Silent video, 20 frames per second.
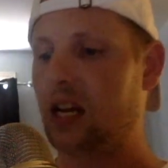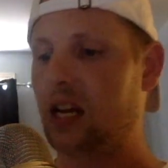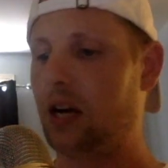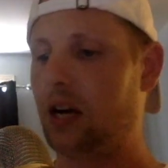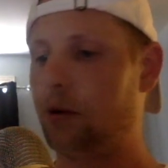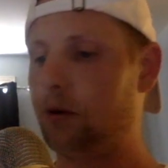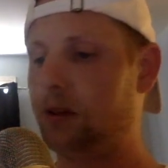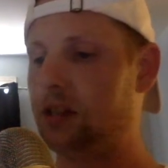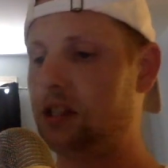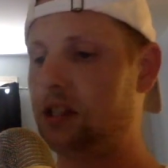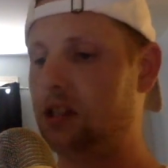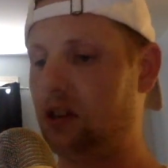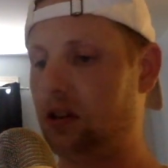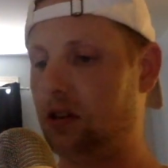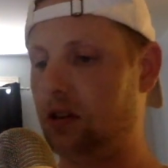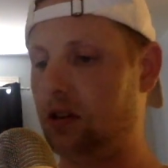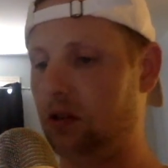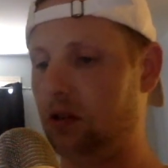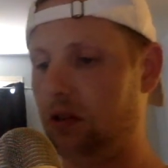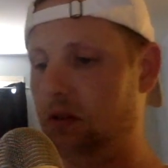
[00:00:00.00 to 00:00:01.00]
I read this
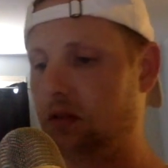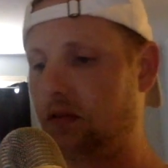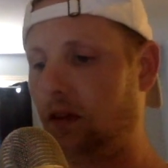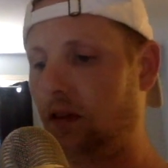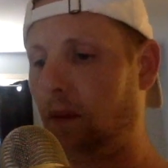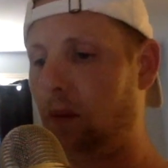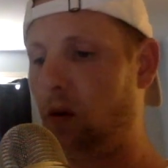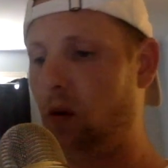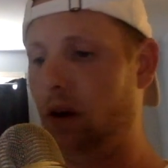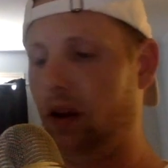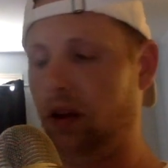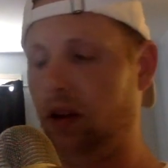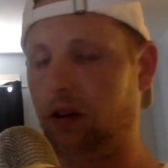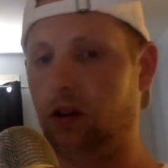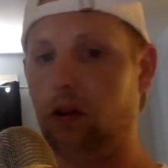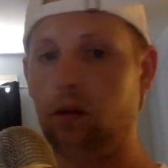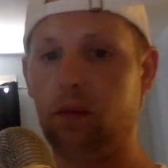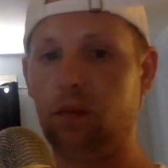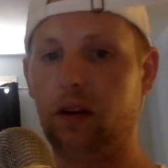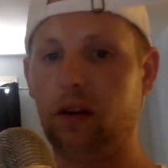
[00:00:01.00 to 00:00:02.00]
article. It was from a while
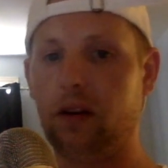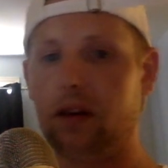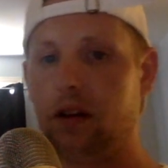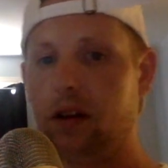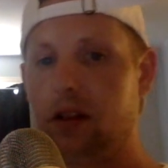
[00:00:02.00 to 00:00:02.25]
ago, but